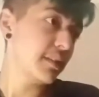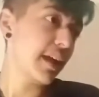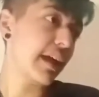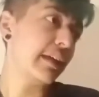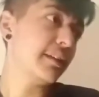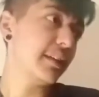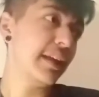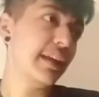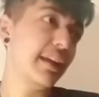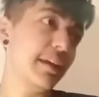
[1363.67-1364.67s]
Yeah,
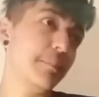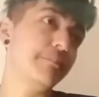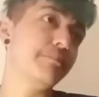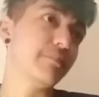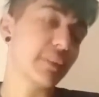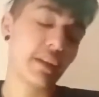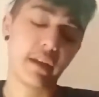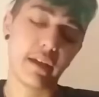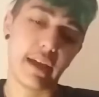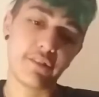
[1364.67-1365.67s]
and
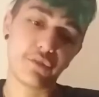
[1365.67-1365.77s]
I